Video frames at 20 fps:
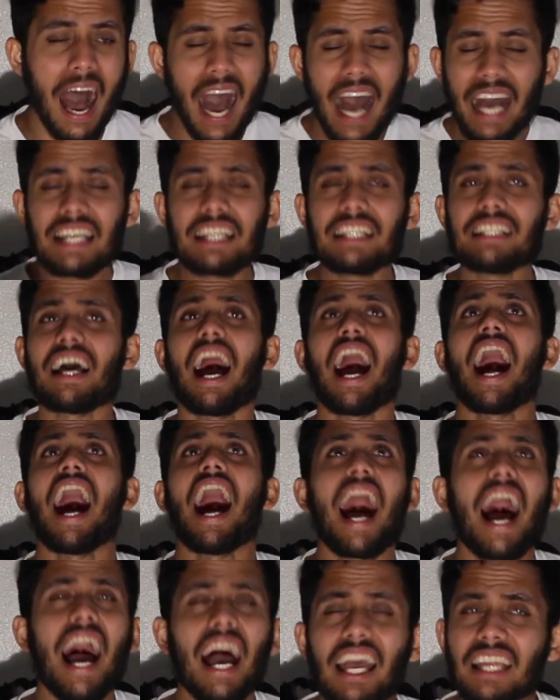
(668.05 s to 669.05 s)
I
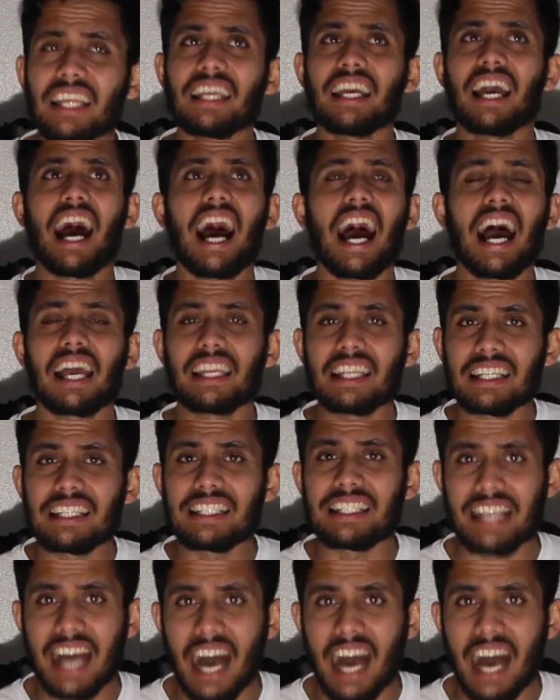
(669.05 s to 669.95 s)
highly